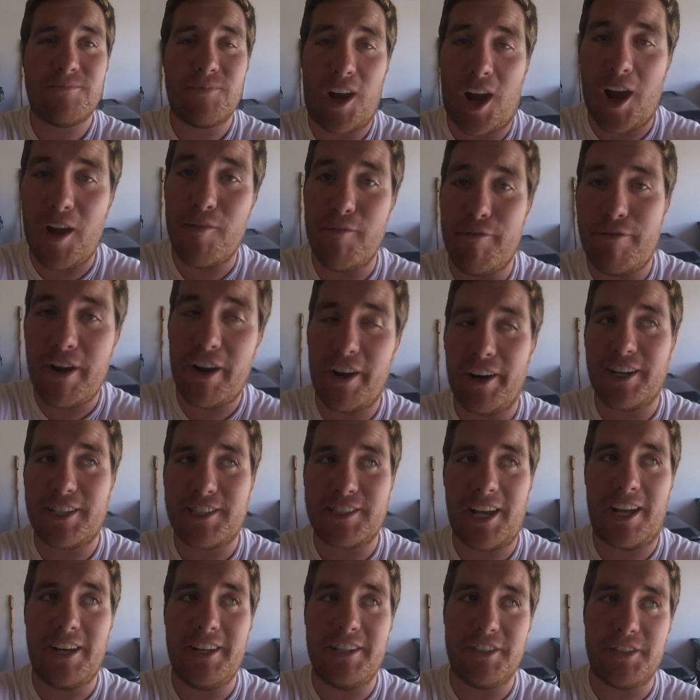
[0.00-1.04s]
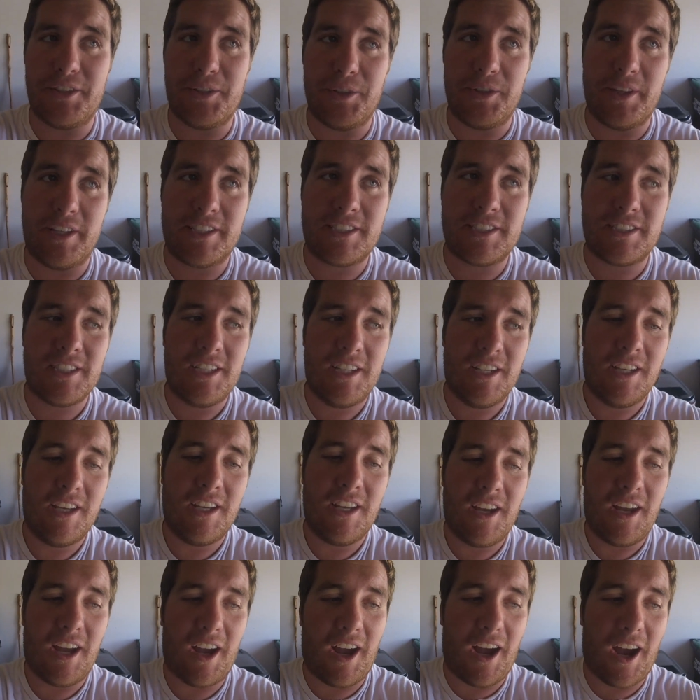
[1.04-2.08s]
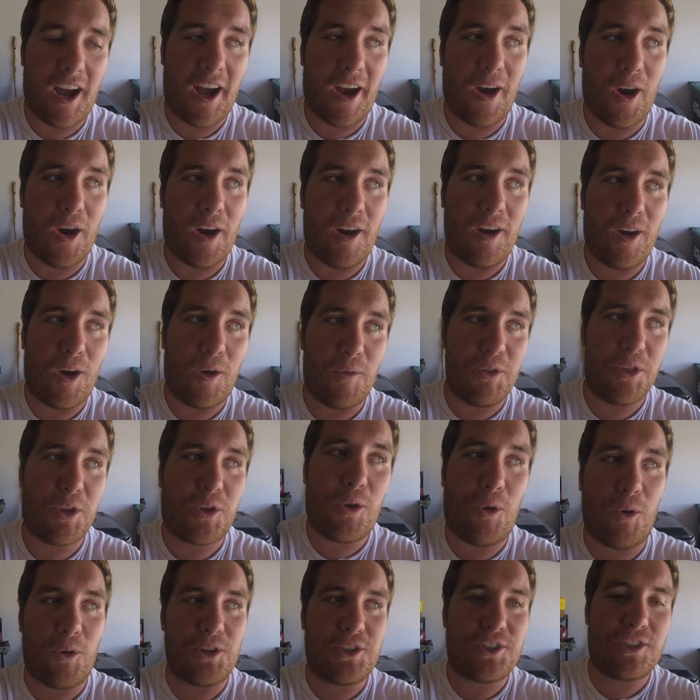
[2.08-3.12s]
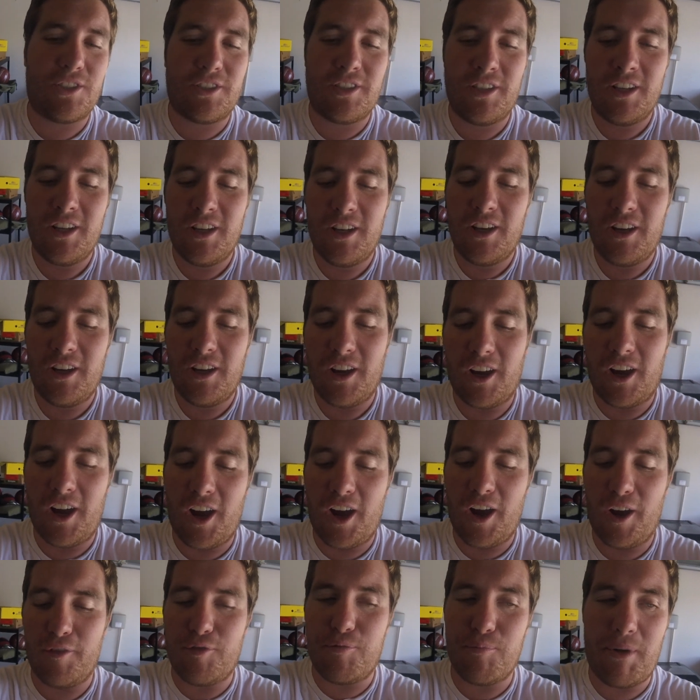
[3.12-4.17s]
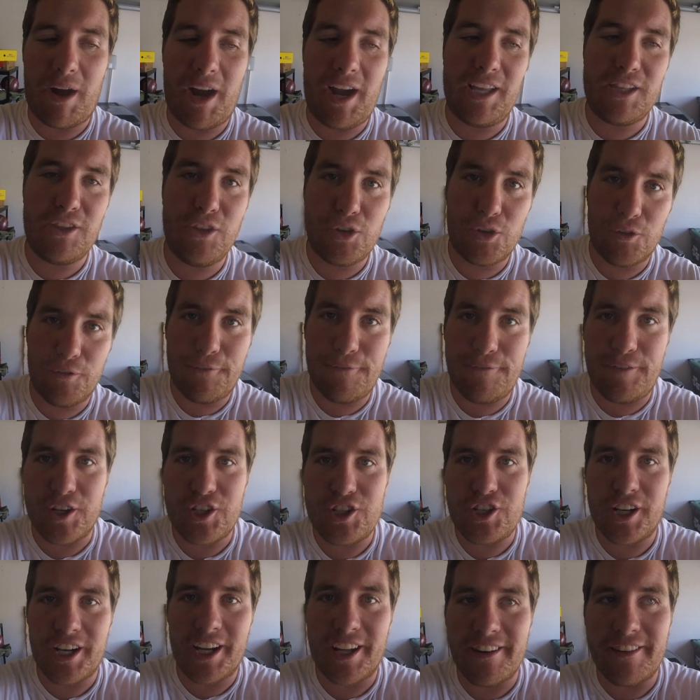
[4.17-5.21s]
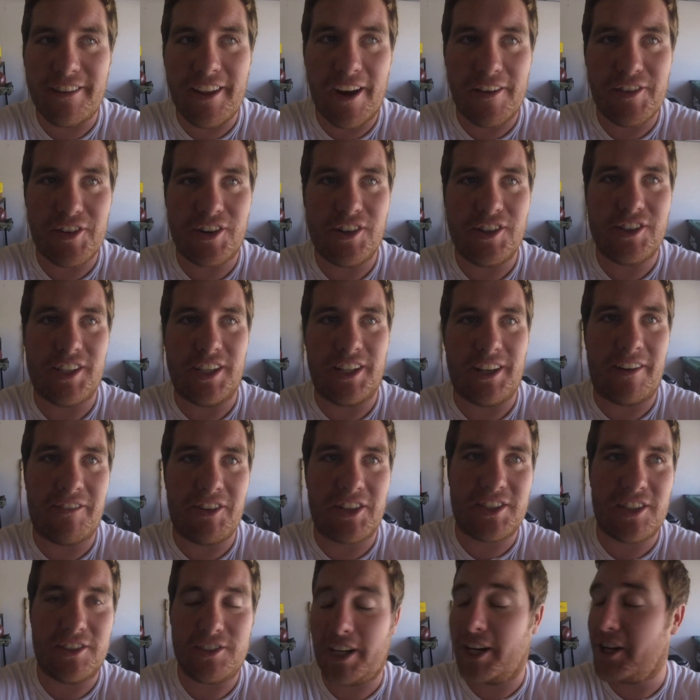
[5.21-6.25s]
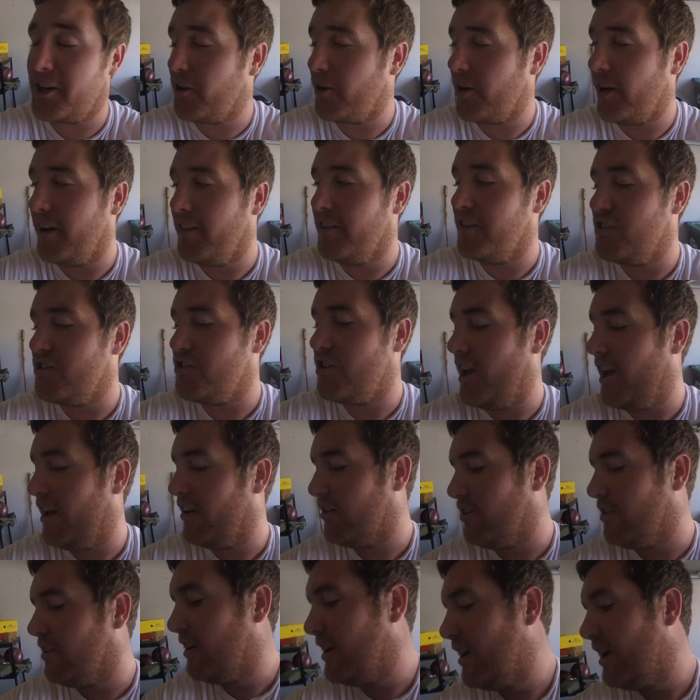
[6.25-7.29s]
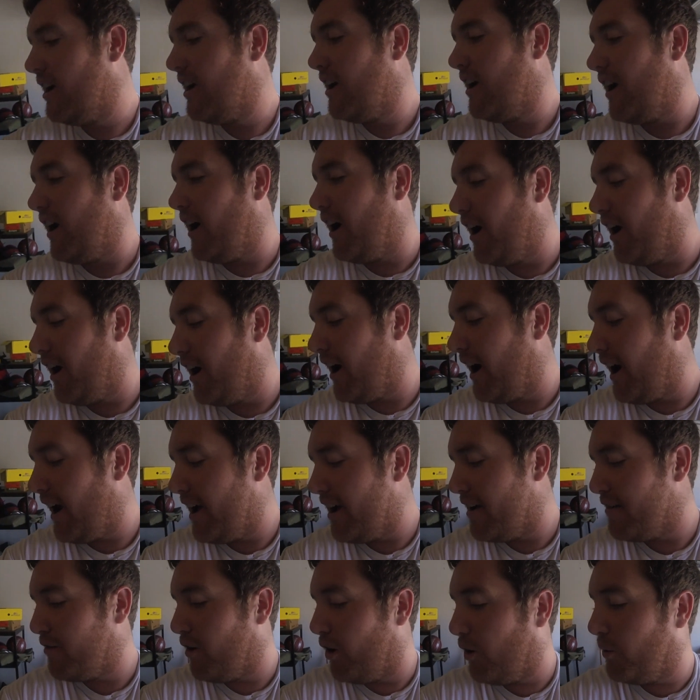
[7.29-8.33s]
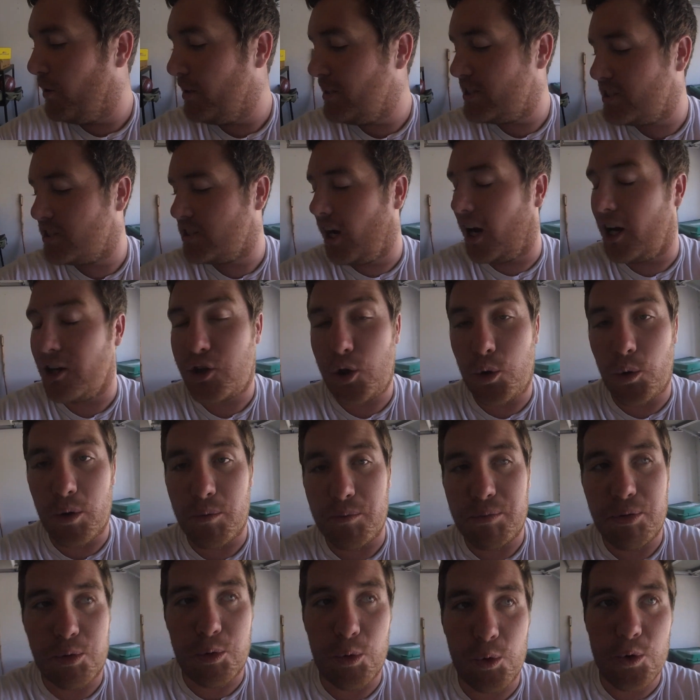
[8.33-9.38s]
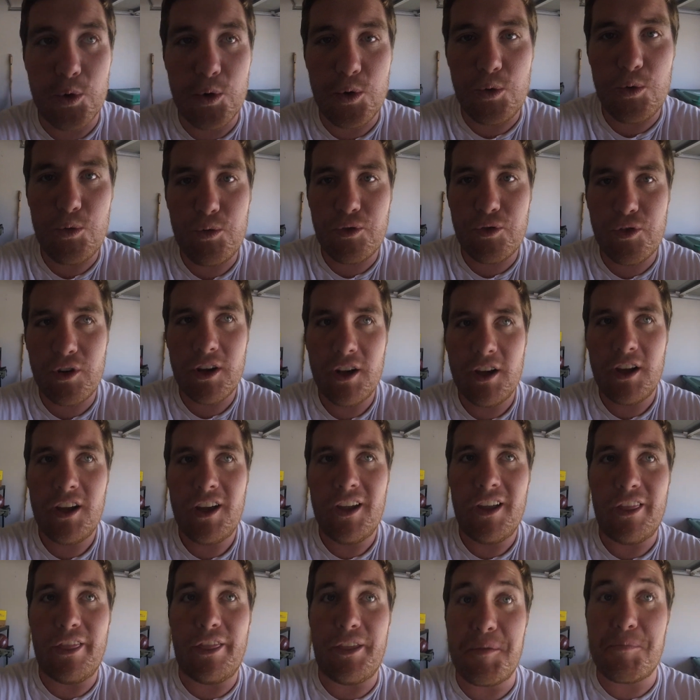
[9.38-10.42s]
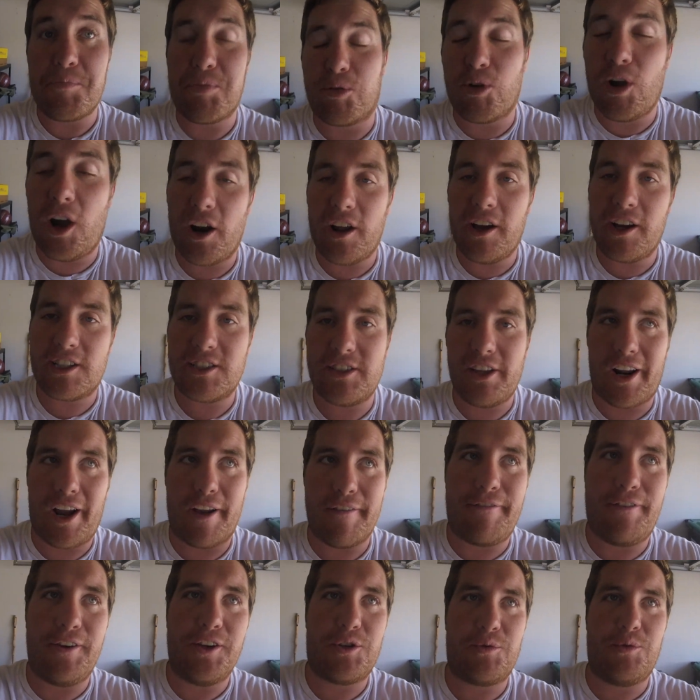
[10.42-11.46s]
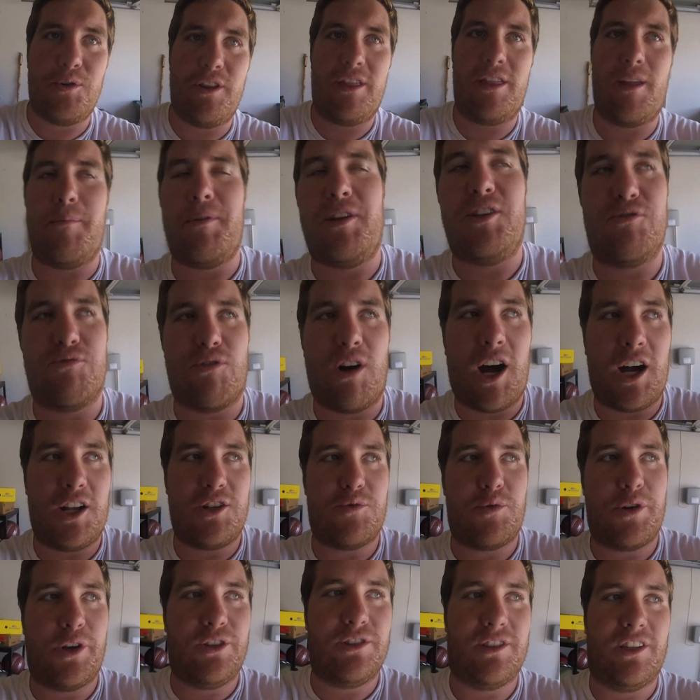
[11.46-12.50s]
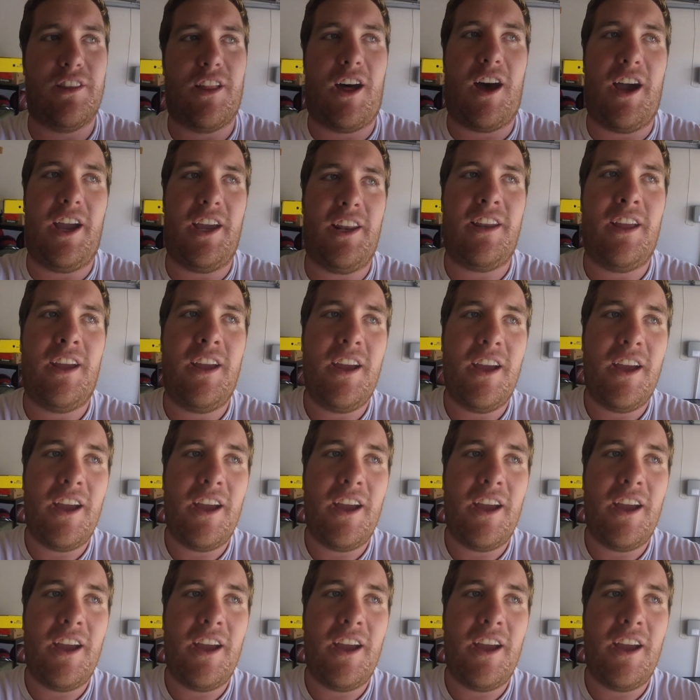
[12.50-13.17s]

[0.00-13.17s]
I'm very excited to do this. Over the course of my little fishing endeavors, and ever since I created this channel, I have always sought to improve the products that I fish with. That means rods, reels, and line.